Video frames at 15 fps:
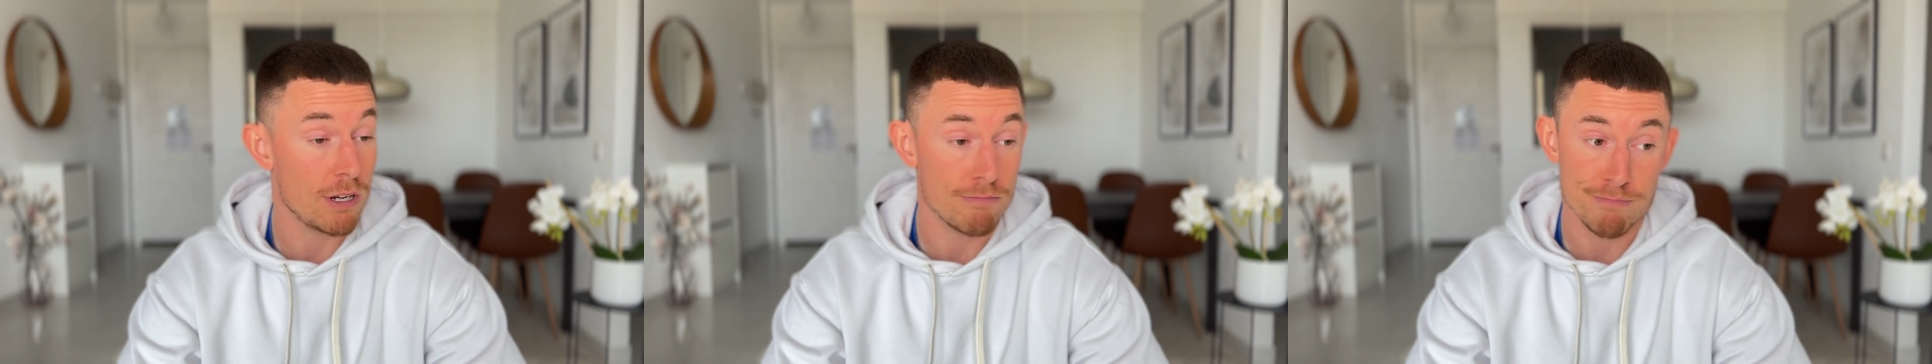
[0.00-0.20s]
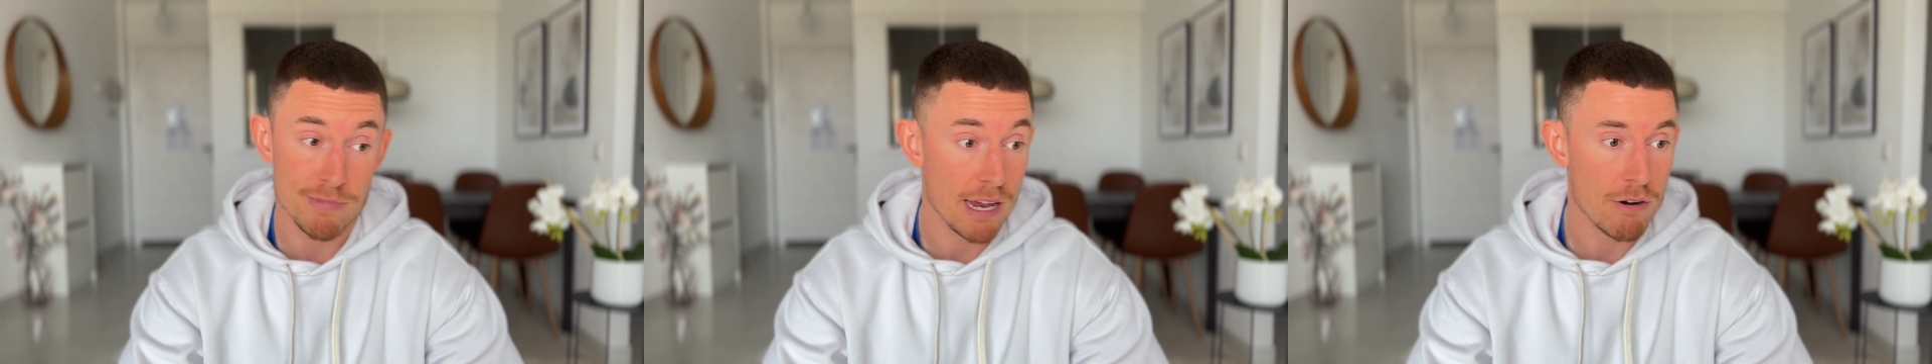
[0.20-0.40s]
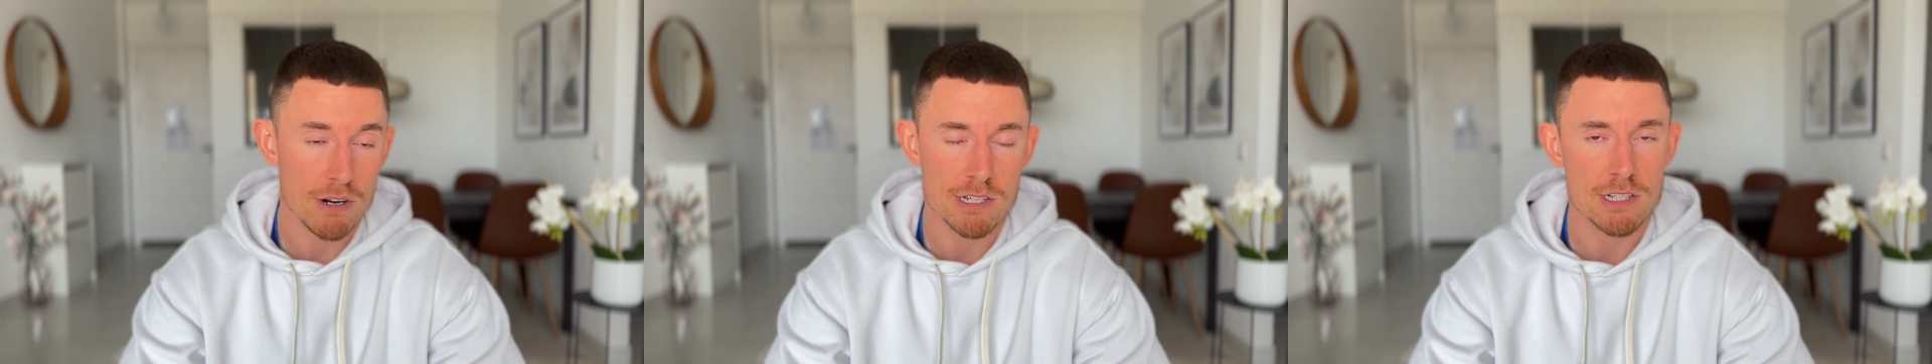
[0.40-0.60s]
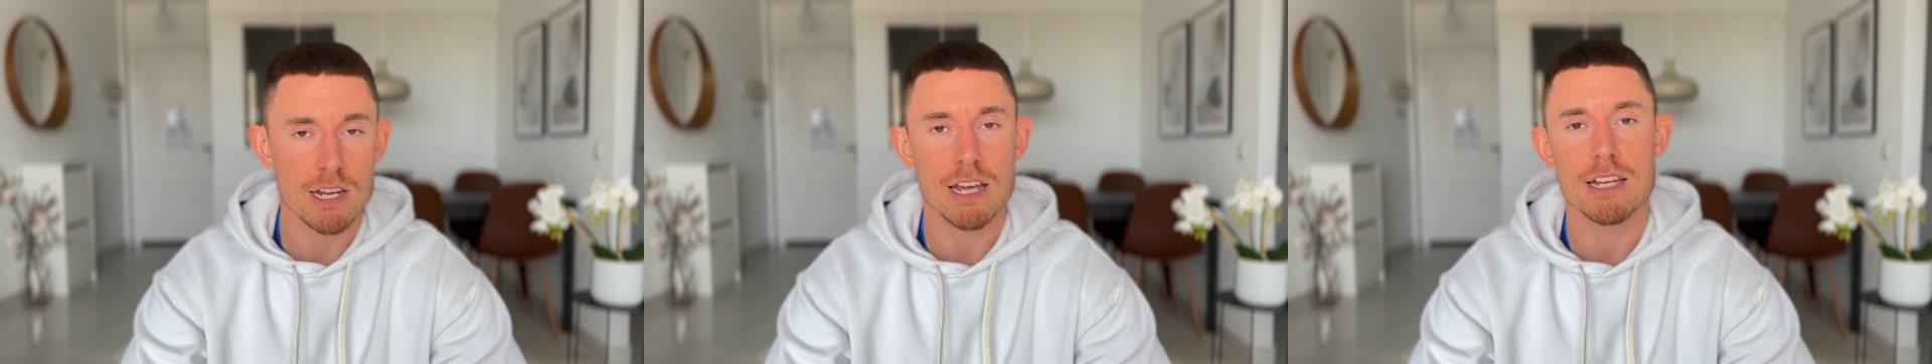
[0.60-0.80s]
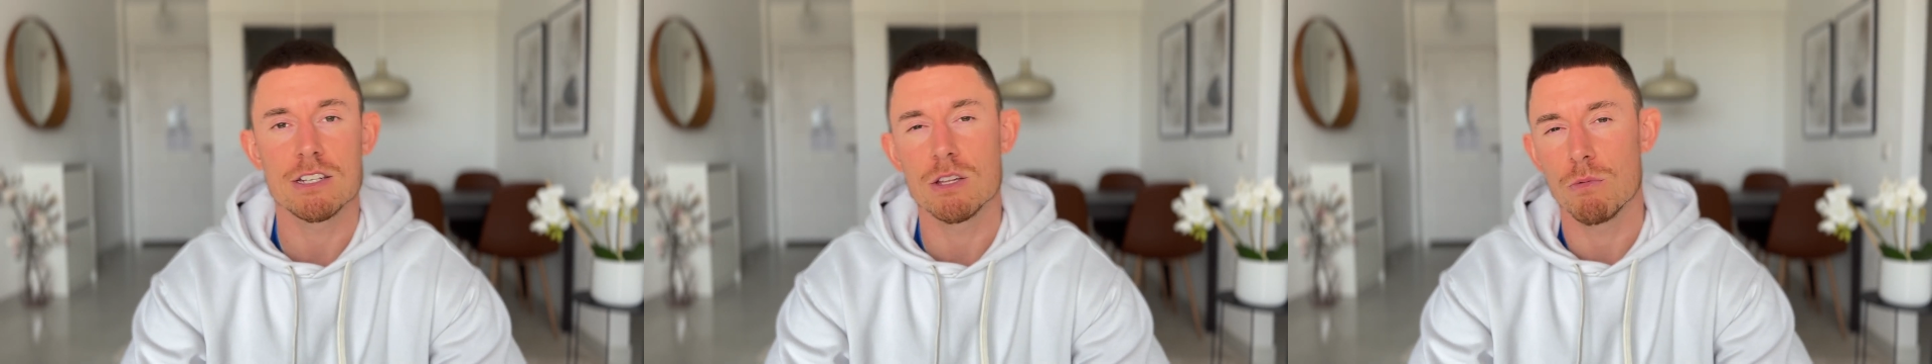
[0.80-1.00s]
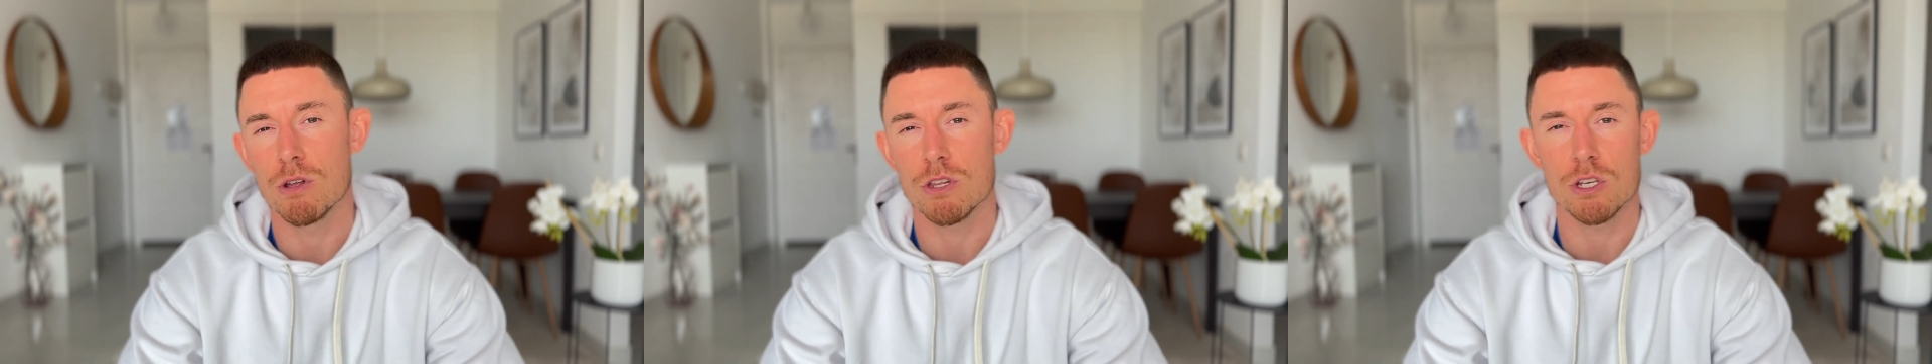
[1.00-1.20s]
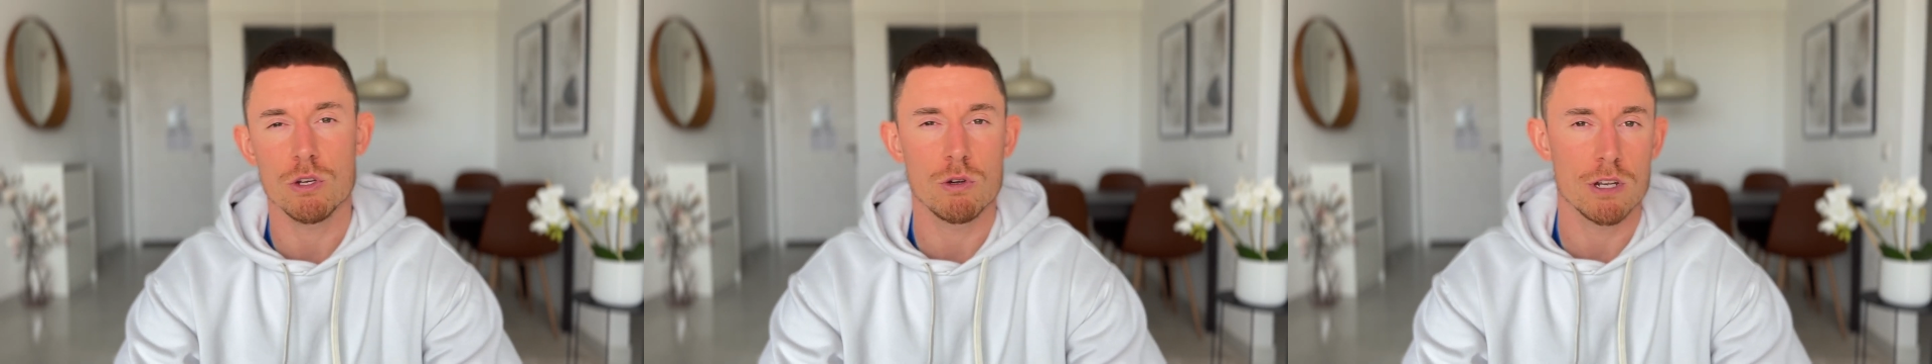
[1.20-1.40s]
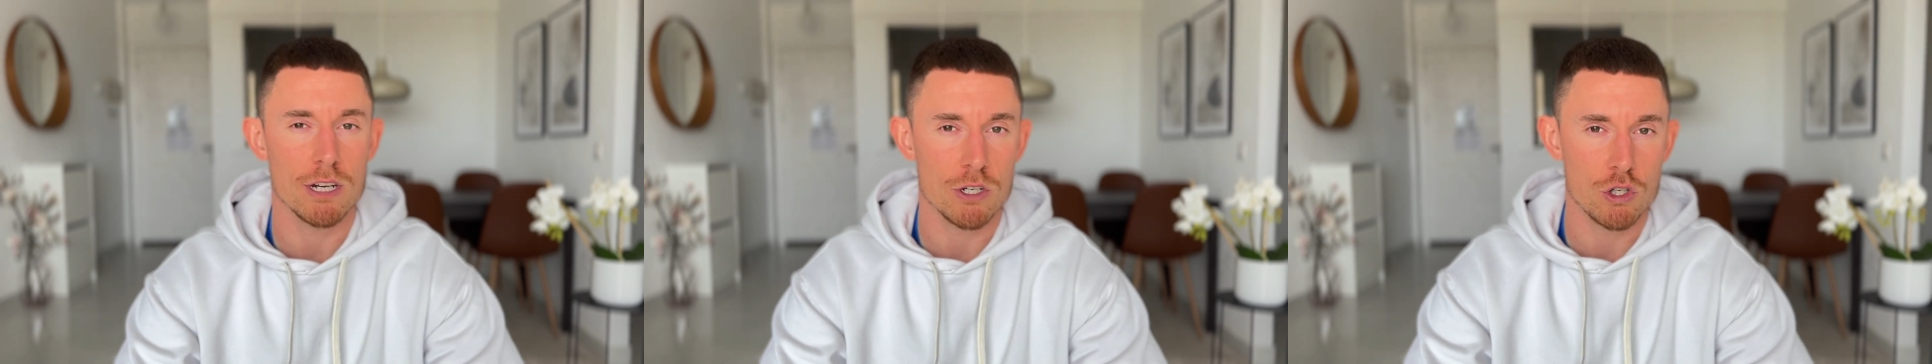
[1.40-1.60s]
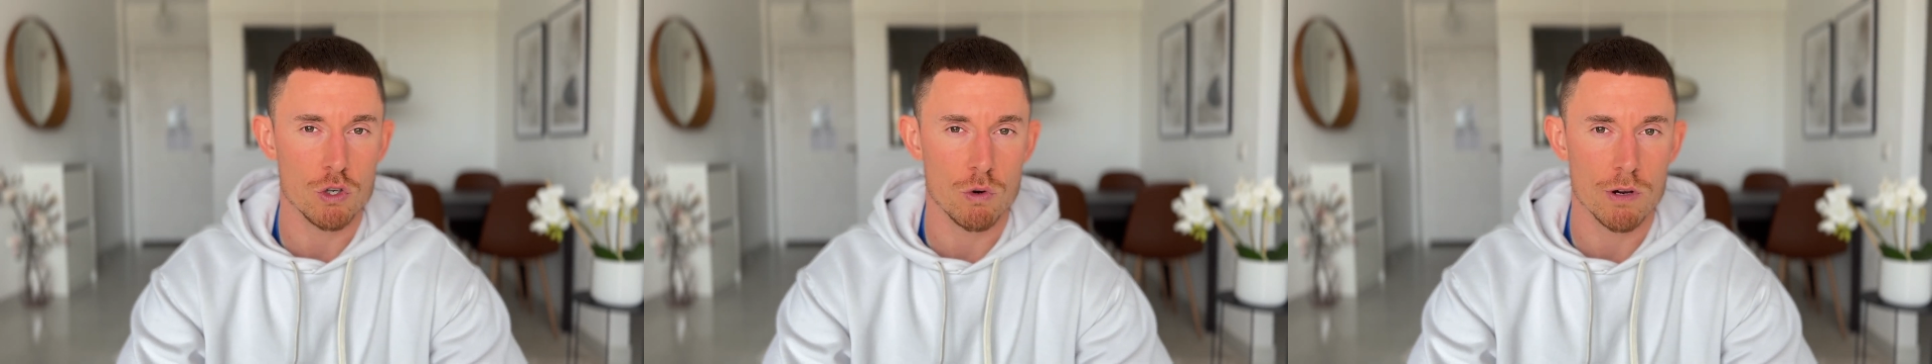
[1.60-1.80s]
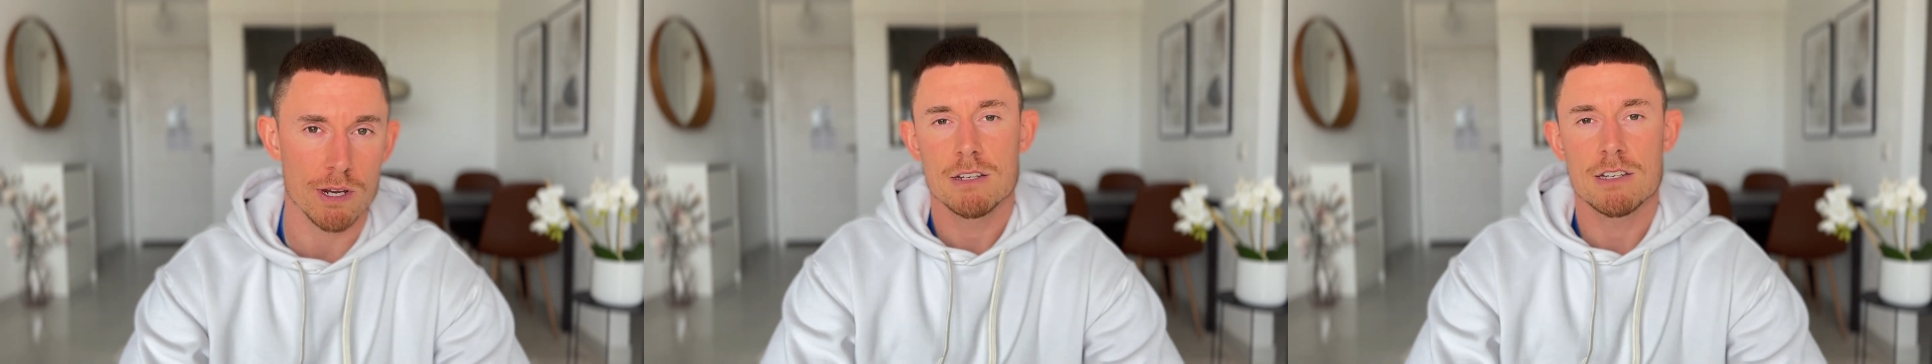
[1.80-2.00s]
and dare I say, it's the one that you can enjoy.